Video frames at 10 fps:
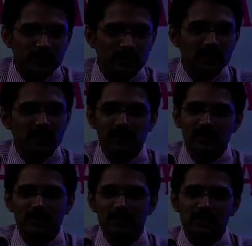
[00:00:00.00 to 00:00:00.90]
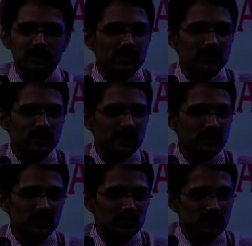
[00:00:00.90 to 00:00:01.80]
They got it registered under
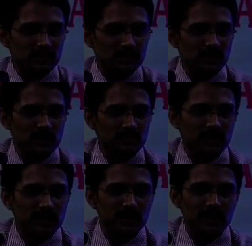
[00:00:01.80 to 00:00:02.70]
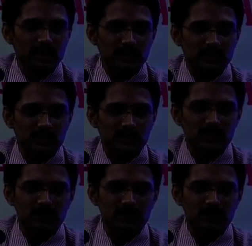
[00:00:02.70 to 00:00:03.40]
geographical indications.